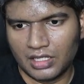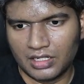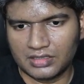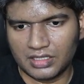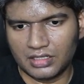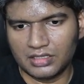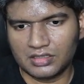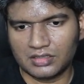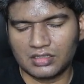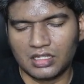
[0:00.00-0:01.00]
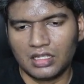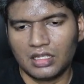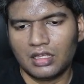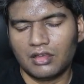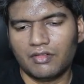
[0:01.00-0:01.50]
inside this
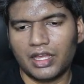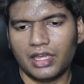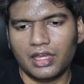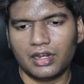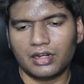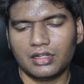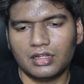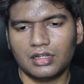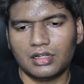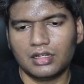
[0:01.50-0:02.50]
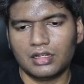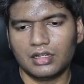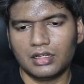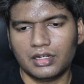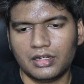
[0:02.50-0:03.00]
where
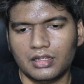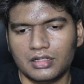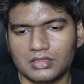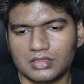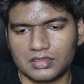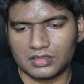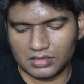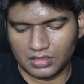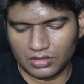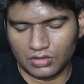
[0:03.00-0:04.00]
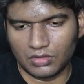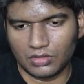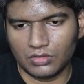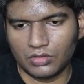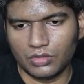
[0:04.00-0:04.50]
headers equal
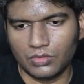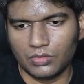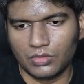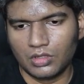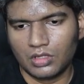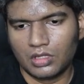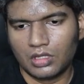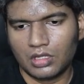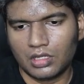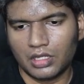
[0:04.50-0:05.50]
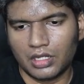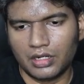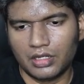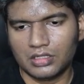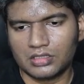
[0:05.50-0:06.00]
to new
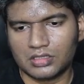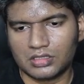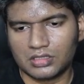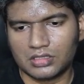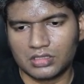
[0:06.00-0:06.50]
headers.